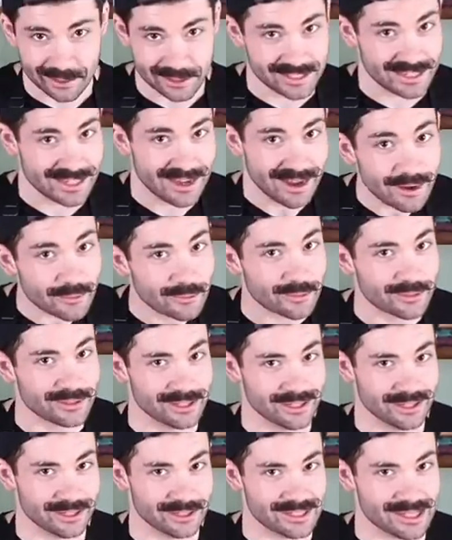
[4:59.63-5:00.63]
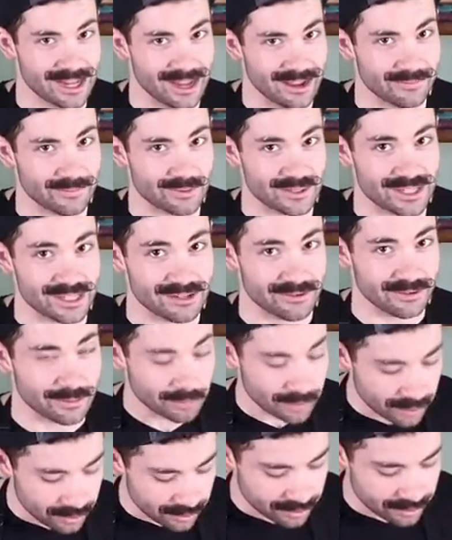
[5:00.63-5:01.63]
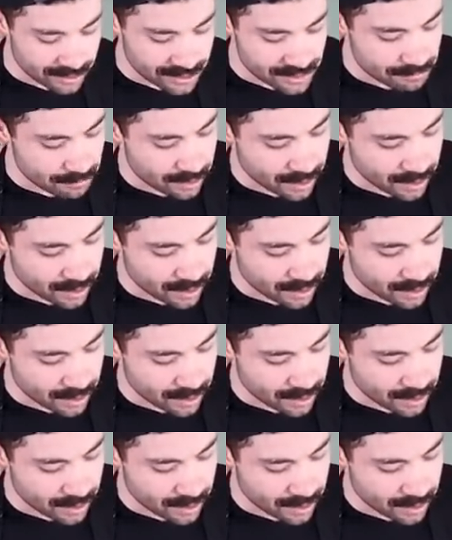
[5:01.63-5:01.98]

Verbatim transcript: which is not really a good sign for searing burgers,